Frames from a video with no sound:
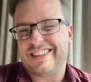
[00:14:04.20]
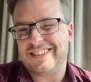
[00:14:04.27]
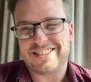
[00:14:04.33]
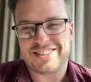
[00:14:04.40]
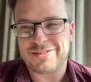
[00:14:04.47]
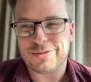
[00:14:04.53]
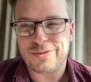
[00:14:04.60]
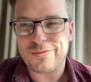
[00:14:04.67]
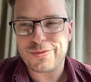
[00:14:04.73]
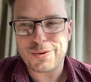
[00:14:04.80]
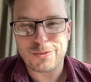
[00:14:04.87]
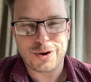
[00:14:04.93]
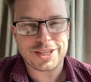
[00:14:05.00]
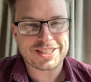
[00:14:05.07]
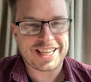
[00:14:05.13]
look,
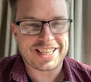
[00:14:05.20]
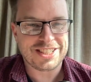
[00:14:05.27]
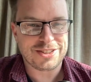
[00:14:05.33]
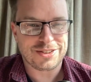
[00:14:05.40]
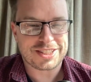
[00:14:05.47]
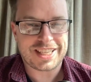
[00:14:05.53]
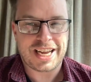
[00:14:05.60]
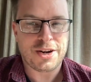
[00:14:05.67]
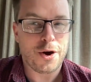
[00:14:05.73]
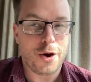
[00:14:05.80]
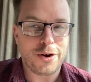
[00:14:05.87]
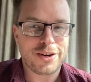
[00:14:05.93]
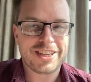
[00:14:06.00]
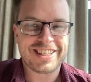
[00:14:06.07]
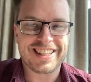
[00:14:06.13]
worst they can do is say no.
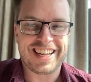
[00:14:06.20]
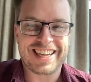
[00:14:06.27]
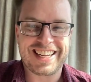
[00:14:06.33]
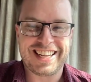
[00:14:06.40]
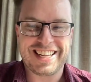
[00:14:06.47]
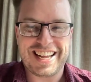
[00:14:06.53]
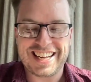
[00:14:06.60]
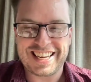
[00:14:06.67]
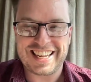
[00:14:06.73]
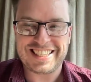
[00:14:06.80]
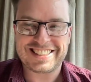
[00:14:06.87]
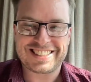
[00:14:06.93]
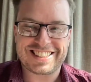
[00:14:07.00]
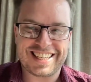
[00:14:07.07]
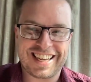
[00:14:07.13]
Like at
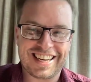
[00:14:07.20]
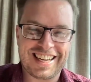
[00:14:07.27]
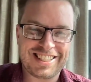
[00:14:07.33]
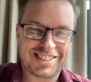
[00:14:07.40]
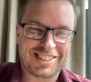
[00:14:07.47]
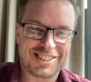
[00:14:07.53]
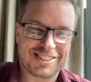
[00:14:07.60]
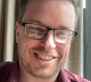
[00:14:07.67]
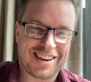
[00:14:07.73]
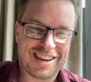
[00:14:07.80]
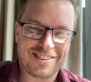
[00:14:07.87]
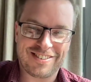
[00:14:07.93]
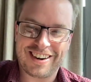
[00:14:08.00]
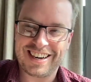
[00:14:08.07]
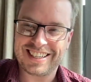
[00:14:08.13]
least you tried,
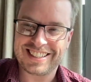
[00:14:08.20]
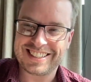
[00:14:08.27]
right?